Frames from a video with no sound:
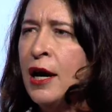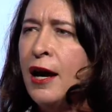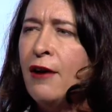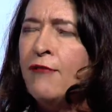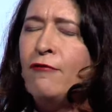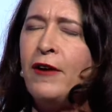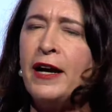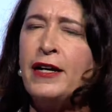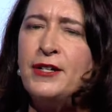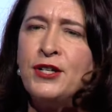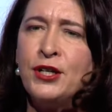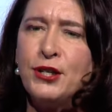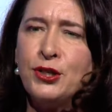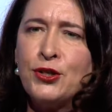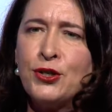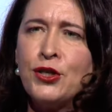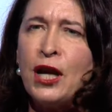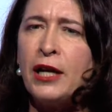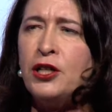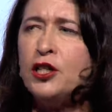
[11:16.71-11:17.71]
are facing
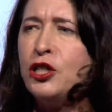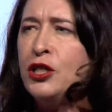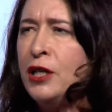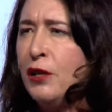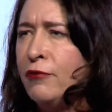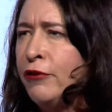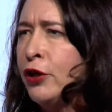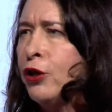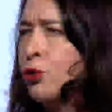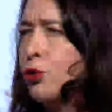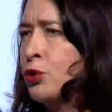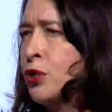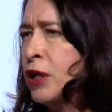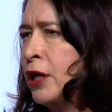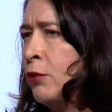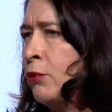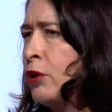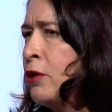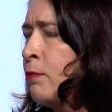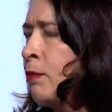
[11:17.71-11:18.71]
such
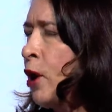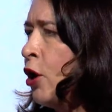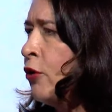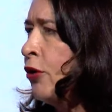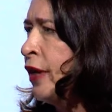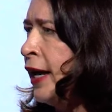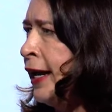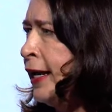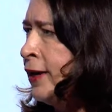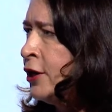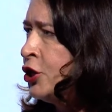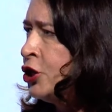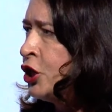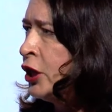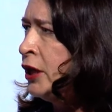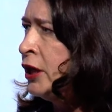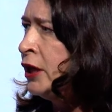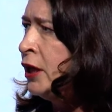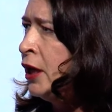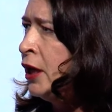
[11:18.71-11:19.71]
difficulty with both energy